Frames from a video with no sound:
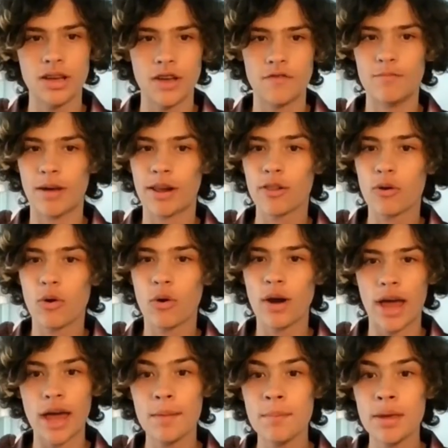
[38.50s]
If
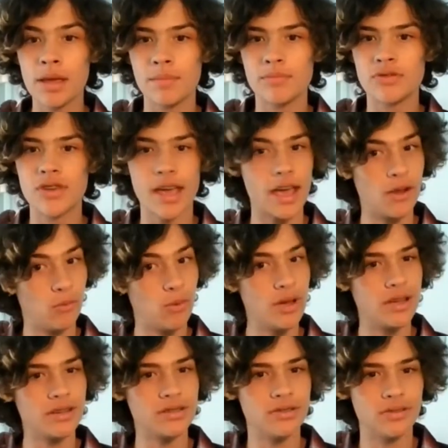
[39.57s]
metalcore had memes and
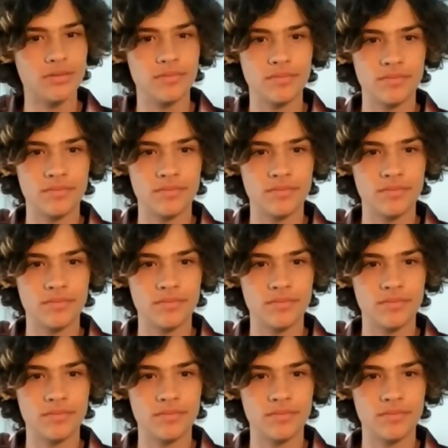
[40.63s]
wigs.